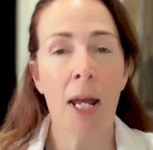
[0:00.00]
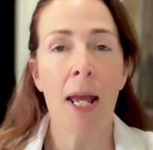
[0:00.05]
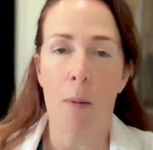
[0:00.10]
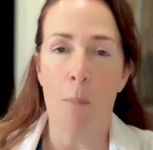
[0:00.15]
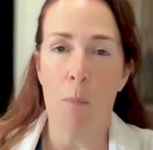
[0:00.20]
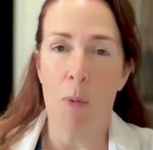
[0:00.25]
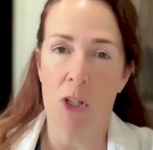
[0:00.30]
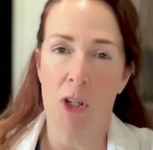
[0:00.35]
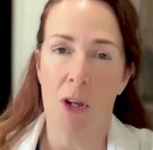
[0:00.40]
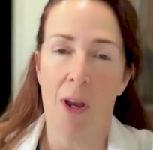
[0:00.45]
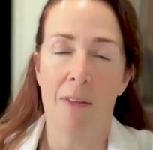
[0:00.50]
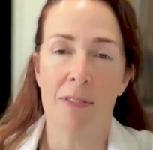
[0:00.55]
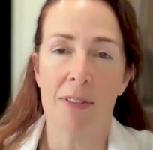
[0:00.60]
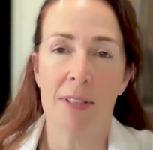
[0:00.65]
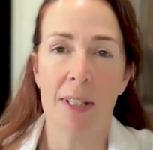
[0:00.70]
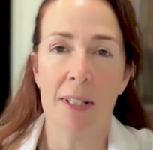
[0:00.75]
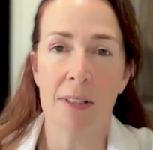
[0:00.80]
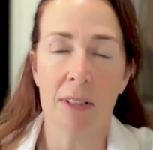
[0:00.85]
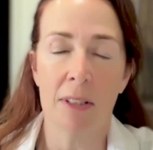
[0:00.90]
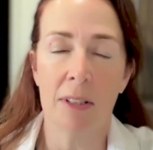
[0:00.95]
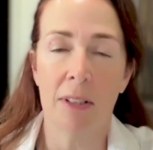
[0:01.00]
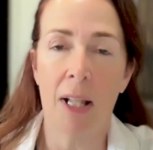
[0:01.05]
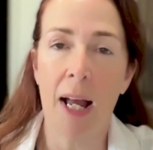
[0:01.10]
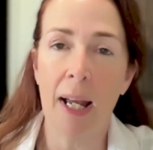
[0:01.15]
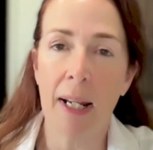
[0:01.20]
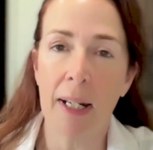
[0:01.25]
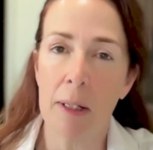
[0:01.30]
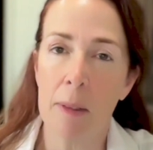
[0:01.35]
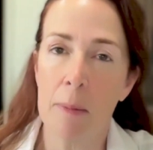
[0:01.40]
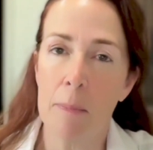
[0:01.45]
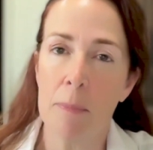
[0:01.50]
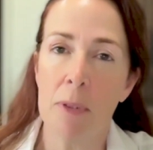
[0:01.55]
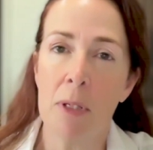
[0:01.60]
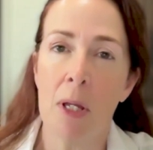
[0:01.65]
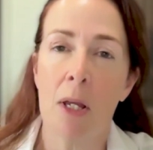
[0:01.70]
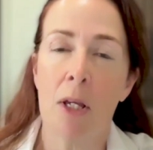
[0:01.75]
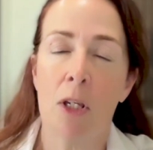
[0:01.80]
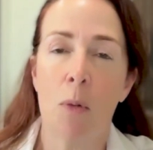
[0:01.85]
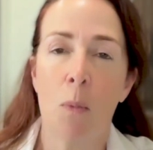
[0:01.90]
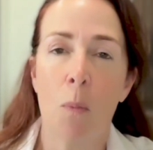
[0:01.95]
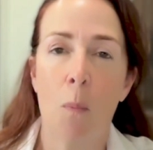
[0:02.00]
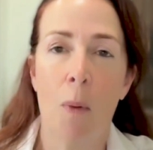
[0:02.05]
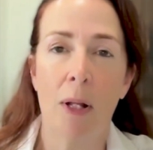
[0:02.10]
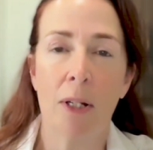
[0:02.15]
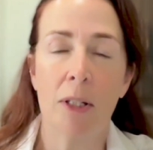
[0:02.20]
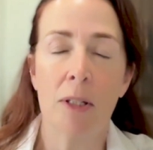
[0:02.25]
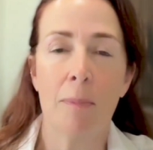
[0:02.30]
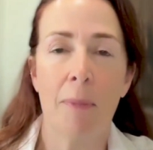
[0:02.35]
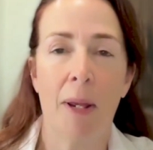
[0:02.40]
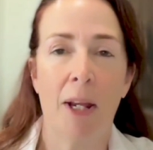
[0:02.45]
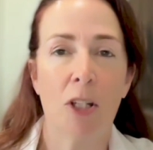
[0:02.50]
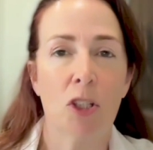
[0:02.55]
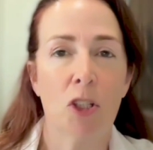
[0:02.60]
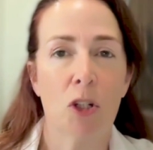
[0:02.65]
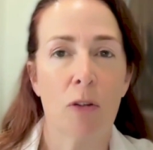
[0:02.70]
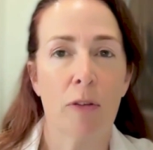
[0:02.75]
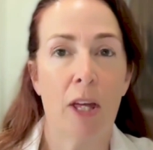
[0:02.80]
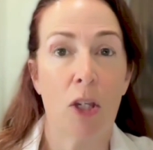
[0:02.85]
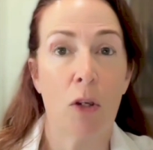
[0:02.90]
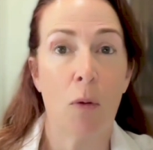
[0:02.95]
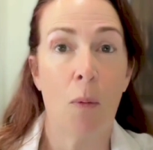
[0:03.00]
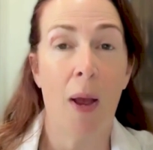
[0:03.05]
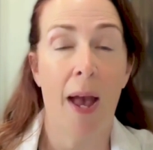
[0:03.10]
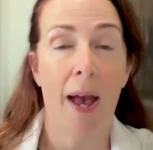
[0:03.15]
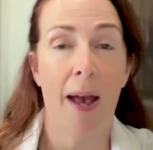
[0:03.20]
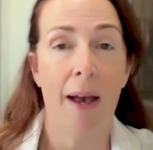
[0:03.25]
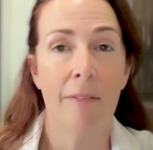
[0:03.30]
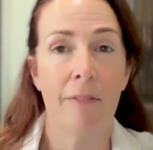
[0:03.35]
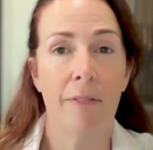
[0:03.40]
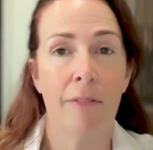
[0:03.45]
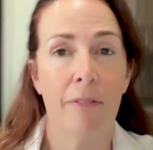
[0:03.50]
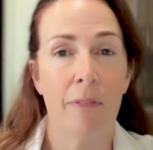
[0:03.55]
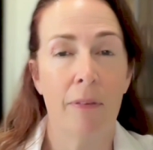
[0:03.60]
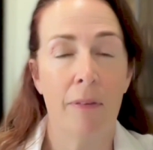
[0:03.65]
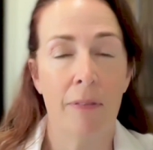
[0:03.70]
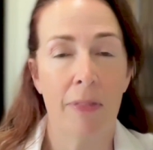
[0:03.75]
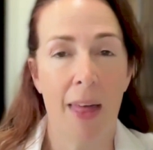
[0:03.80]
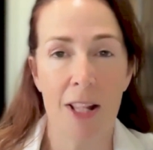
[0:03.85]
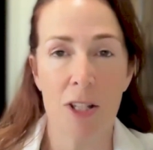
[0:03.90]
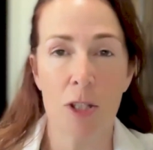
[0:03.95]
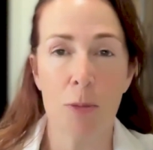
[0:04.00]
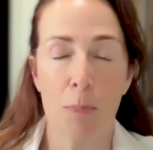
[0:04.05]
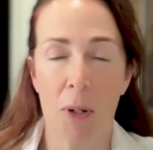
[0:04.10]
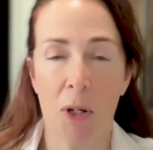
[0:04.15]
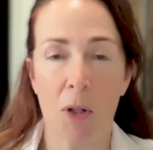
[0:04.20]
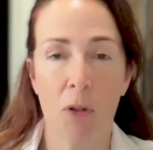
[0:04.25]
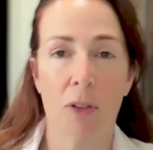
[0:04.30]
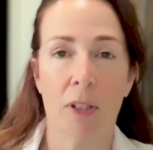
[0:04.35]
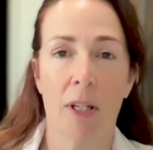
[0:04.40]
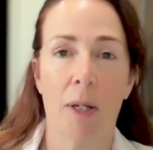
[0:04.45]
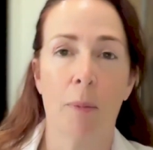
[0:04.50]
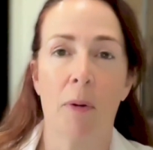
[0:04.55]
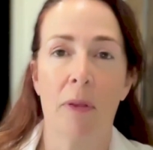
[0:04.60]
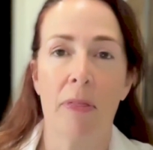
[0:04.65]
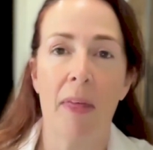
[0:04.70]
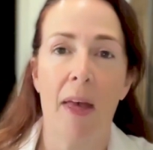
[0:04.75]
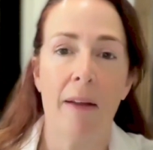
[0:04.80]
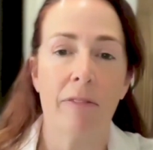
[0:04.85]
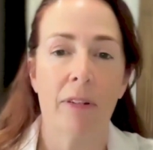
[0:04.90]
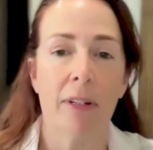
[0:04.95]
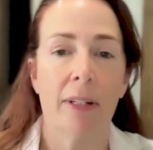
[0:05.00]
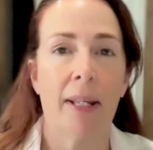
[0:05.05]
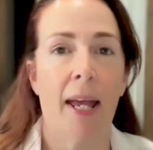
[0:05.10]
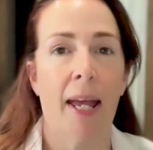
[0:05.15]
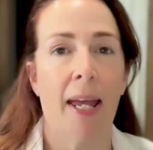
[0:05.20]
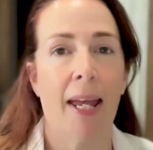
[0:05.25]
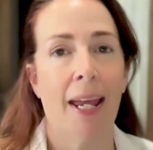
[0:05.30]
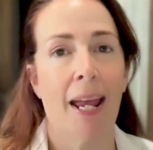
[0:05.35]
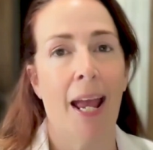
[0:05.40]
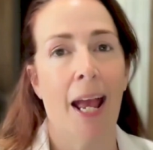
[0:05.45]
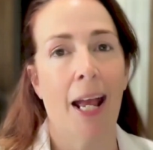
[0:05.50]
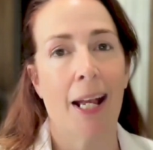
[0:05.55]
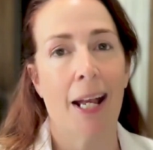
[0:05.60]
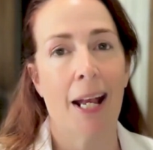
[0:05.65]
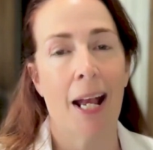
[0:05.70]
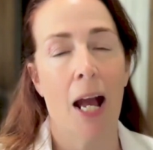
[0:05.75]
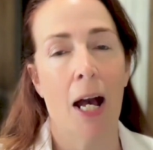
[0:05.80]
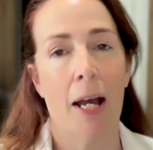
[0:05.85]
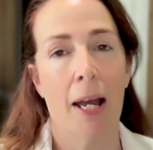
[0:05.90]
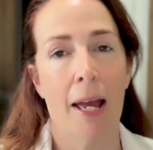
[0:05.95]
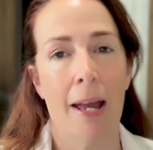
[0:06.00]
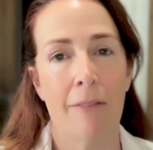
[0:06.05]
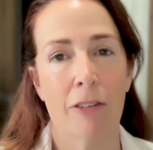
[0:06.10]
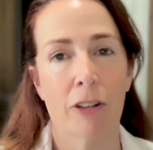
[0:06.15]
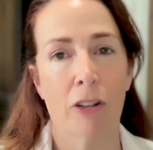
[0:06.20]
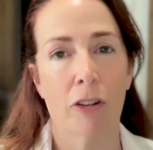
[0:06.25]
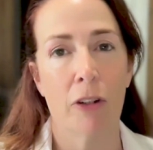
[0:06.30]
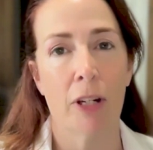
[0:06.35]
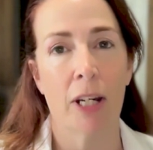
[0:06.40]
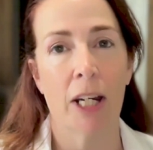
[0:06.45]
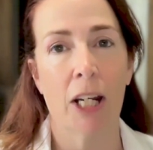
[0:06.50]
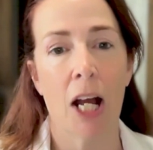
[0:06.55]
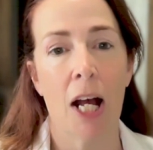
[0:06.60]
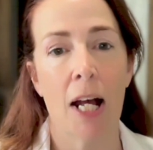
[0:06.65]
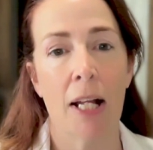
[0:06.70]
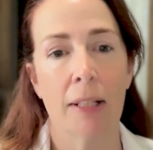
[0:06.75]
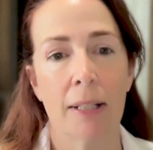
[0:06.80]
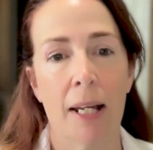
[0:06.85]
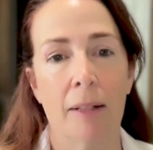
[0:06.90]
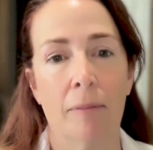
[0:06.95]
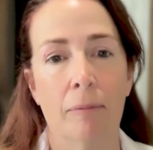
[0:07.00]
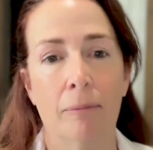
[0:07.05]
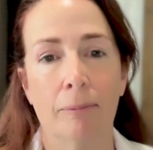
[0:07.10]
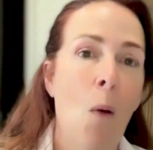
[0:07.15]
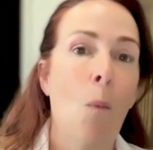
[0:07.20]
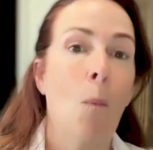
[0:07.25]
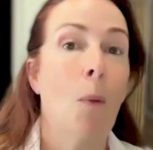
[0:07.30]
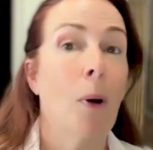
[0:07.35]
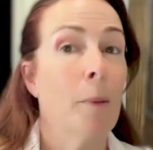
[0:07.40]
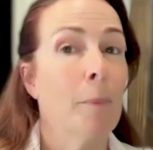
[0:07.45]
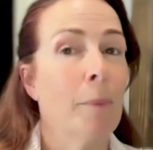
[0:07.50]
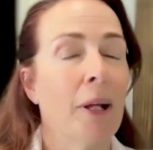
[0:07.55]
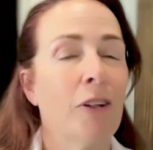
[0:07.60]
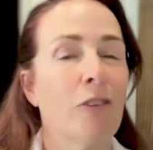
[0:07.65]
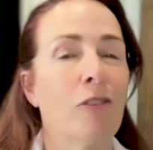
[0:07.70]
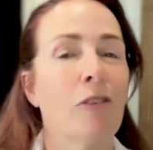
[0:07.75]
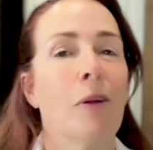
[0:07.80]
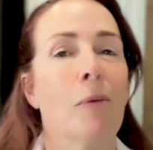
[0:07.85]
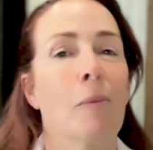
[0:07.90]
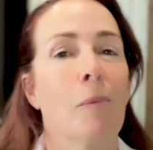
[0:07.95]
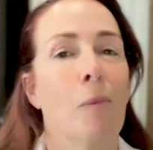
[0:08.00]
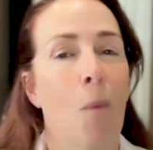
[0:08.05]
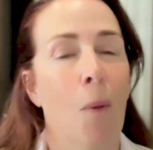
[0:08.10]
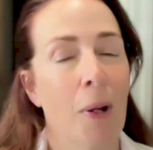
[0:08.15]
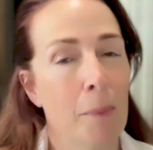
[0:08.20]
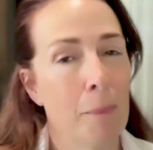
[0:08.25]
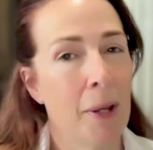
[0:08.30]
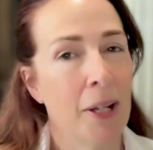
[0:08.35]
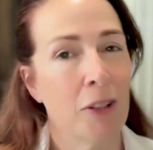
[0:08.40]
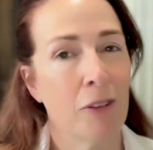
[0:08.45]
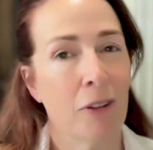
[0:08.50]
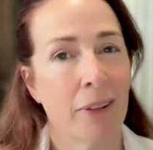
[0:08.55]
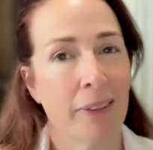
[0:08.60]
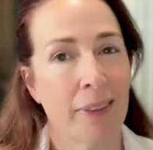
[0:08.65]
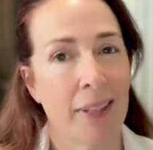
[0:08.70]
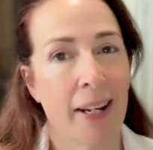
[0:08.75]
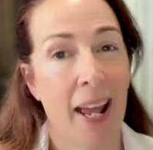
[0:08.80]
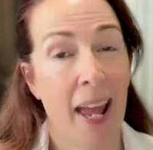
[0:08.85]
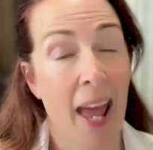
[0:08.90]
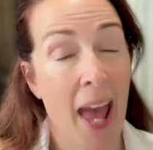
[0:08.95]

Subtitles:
And when you have seasonal items, you want to make sure that you have that sprinkled in with everyday evergreen content. One metric that I